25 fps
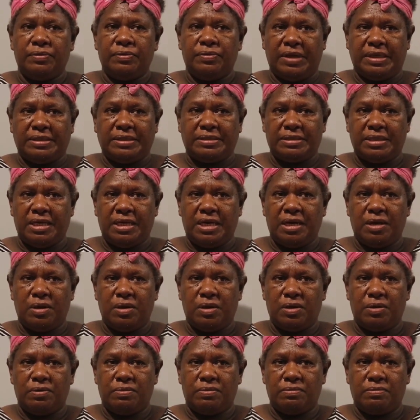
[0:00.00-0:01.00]
that
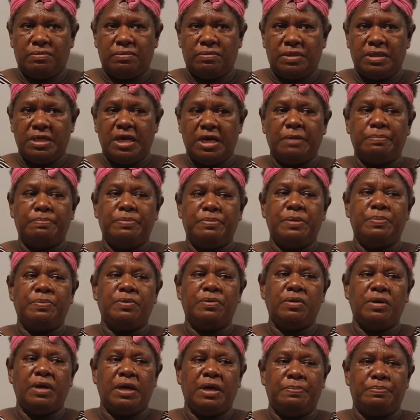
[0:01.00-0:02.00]
young
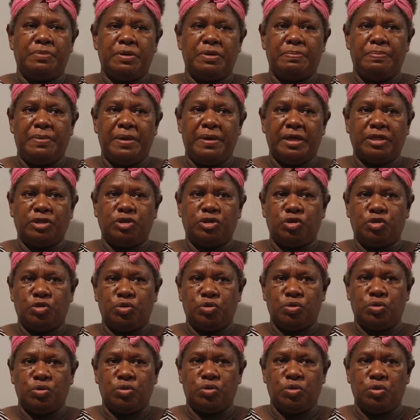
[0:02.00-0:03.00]
people are prepared
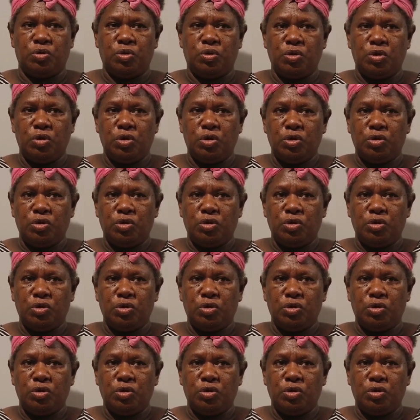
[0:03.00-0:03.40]
to